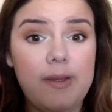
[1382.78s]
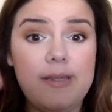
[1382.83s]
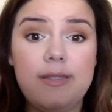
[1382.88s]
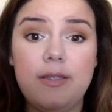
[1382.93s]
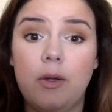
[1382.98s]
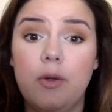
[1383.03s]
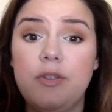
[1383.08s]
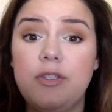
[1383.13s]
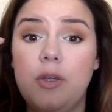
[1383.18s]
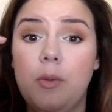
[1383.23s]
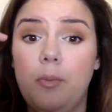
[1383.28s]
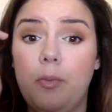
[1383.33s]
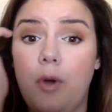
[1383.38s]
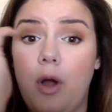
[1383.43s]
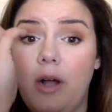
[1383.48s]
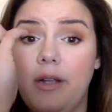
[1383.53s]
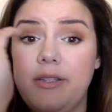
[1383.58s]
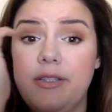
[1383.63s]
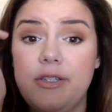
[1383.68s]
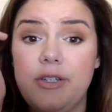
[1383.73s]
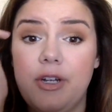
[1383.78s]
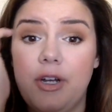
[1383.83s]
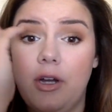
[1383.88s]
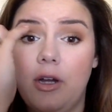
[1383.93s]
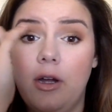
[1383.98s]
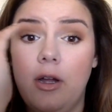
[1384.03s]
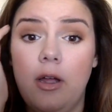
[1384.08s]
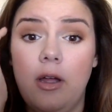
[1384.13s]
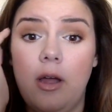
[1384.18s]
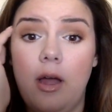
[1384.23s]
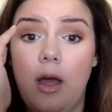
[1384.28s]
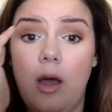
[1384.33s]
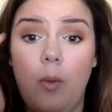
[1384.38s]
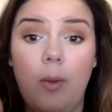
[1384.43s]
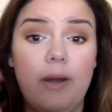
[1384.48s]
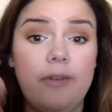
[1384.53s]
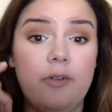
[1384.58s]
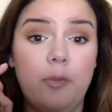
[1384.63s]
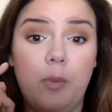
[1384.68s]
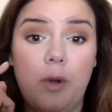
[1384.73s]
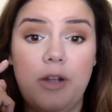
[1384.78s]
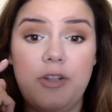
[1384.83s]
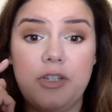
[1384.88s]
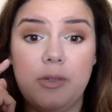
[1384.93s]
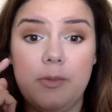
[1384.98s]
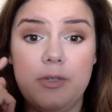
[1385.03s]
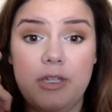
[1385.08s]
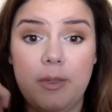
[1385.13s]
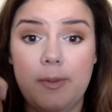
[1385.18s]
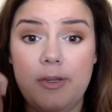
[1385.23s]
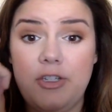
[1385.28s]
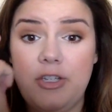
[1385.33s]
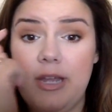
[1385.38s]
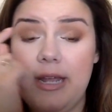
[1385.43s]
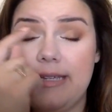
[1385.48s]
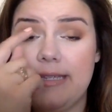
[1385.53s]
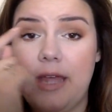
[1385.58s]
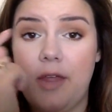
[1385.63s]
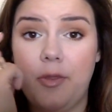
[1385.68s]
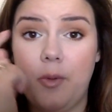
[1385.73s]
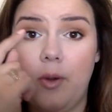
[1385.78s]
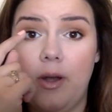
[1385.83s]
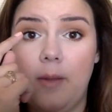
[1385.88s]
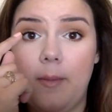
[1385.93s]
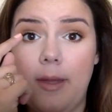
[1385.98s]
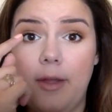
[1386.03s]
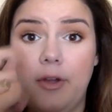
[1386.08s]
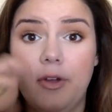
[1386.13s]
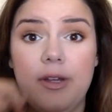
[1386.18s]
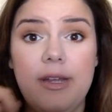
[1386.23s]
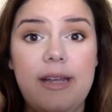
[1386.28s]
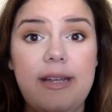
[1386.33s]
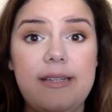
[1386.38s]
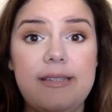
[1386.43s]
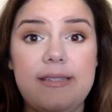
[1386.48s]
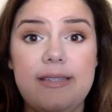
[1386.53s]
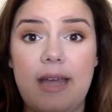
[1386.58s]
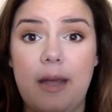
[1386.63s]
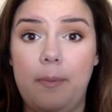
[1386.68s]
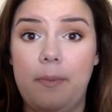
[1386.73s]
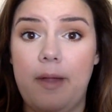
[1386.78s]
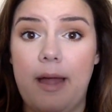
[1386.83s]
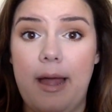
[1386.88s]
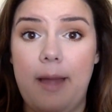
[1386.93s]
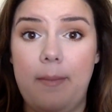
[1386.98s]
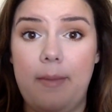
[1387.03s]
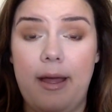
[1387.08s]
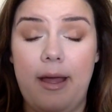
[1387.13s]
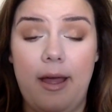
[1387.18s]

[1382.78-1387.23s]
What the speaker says: is throw some bronzer, whatever bronzer I'm using on my cheeks, I throw it in my crease, apply